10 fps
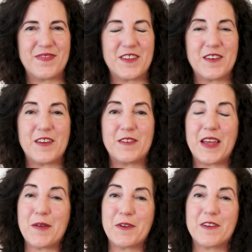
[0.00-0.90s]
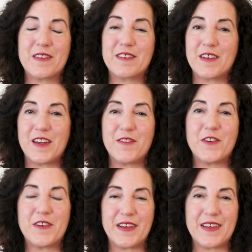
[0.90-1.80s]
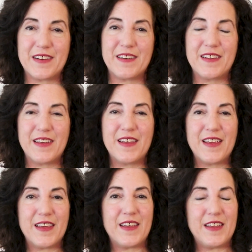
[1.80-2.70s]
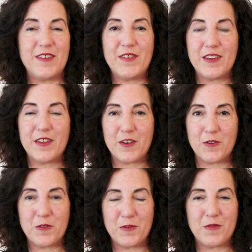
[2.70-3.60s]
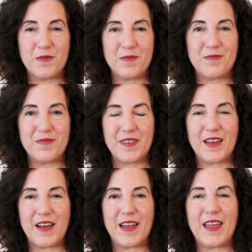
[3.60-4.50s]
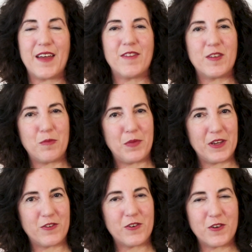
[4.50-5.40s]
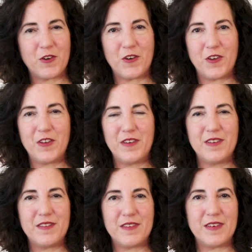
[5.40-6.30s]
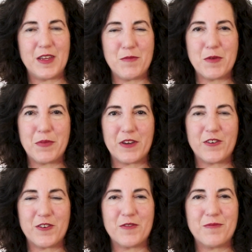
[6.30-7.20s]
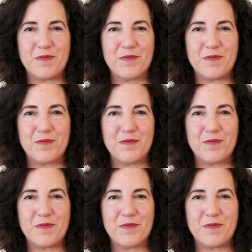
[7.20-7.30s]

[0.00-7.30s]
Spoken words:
So now tapping on the side of your hand, even though I have this picture called, name your picture,